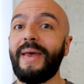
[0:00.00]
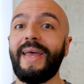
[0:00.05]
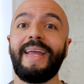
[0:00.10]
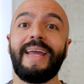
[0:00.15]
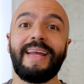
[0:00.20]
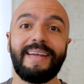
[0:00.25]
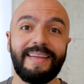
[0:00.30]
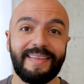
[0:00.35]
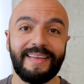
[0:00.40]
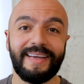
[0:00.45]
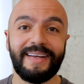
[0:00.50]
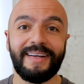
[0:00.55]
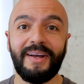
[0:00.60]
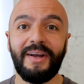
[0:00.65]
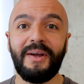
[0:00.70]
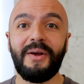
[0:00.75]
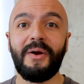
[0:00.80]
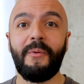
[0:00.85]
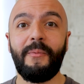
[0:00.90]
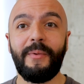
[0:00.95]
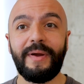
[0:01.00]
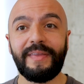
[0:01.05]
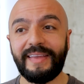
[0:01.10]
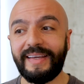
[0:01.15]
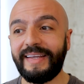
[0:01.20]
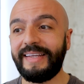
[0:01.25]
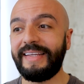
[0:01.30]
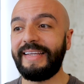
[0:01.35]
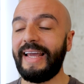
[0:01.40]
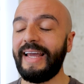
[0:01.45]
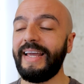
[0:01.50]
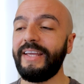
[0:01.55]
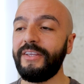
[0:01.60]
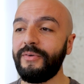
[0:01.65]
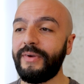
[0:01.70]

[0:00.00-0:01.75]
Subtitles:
pay anything with it yet.